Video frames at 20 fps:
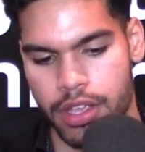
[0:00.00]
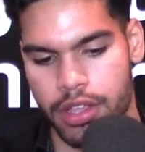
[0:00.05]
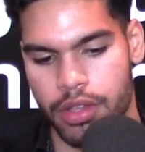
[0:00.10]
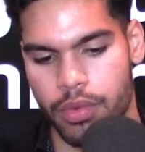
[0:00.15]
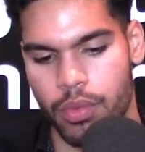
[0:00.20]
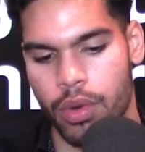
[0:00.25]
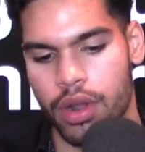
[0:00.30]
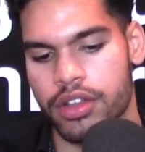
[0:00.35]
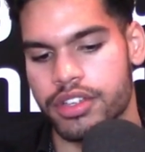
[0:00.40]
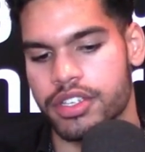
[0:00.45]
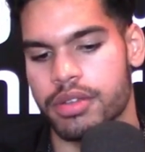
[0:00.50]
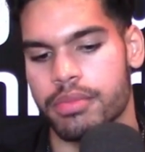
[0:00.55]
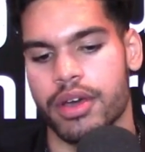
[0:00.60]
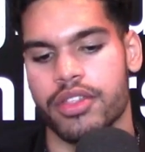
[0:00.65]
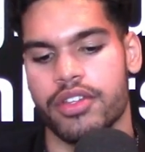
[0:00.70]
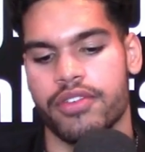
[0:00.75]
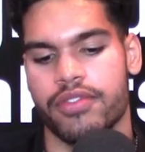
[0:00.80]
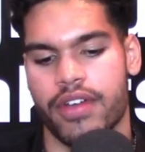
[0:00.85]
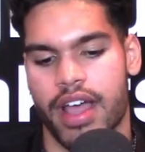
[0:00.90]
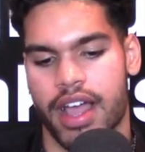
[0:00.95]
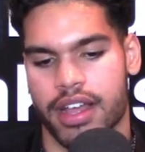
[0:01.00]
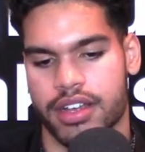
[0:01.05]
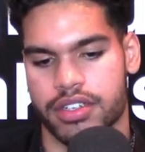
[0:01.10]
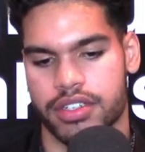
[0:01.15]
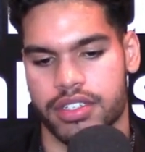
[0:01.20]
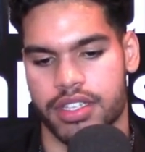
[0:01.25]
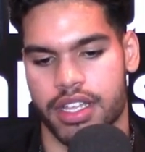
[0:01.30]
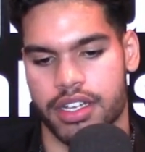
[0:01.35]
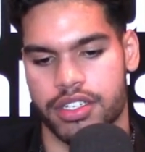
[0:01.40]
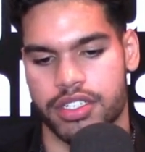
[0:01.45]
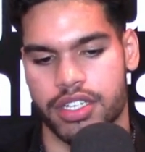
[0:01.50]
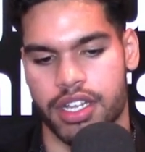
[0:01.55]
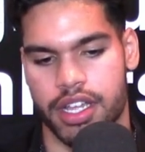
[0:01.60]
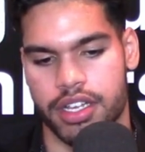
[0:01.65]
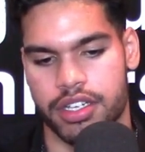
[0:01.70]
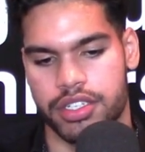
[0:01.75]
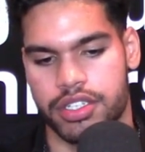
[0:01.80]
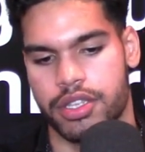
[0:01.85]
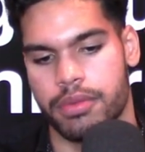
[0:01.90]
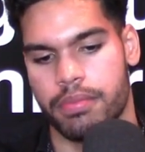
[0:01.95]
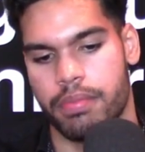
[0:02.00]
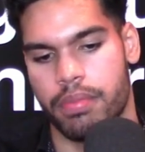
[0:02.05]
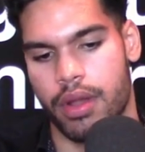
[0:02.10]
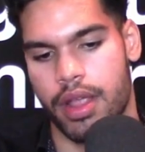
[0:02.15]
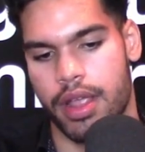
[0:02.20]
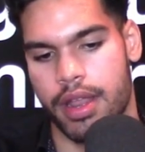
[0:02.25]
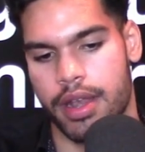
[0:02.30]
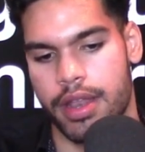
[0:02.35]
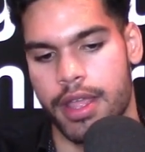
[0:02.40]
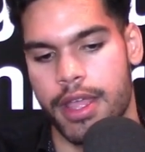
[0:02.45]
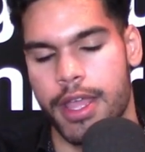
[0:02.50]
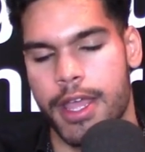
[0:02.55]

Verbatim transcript: what are some other factors that change the brain?